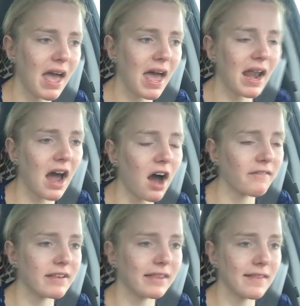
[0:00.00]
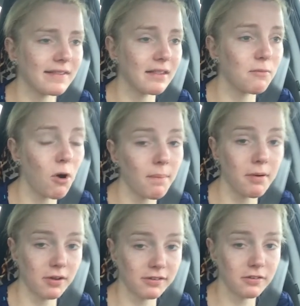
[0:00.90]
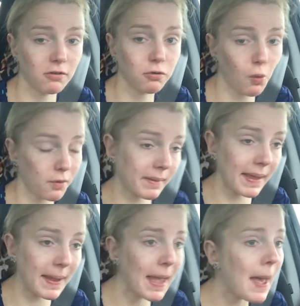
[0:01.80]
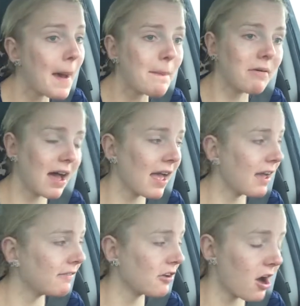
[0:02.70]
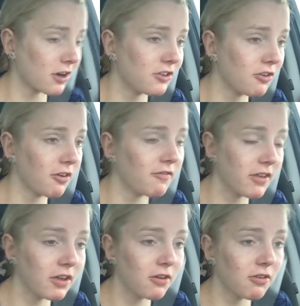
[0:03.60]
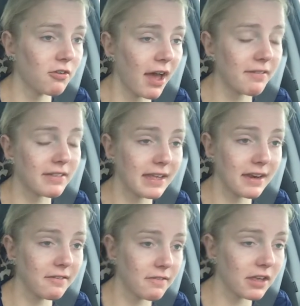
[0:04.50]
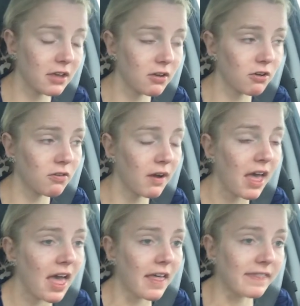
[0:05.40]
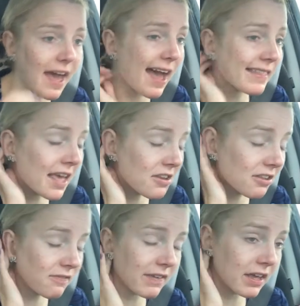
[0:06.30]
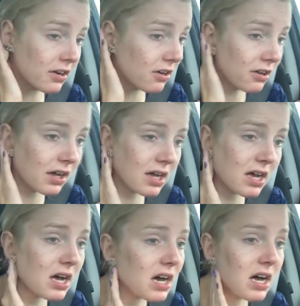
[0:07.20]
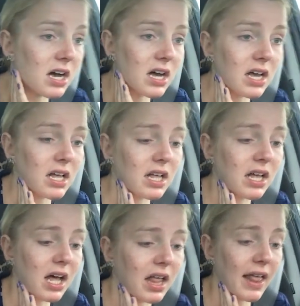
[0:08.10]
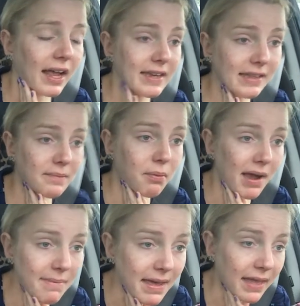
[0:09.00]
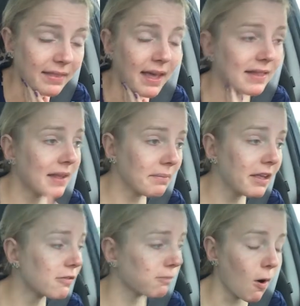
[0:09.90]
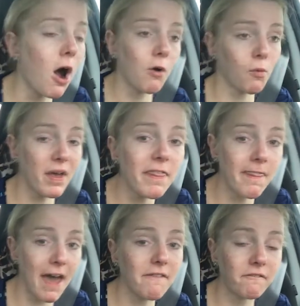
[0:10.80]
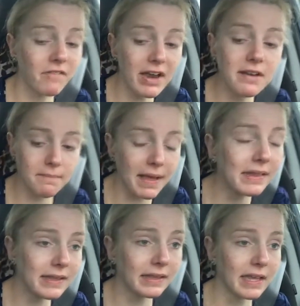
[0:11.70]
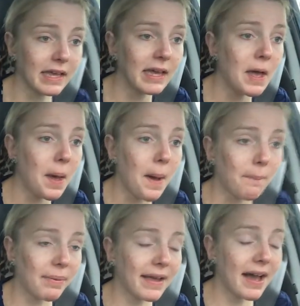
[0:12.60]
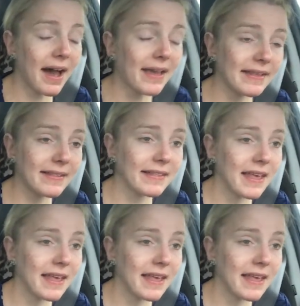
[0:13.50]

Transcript: and obviously this is more personal toward me but i have talked to a few and seen a few that they just feel like a disappointment like something's wrong with them fundamentally because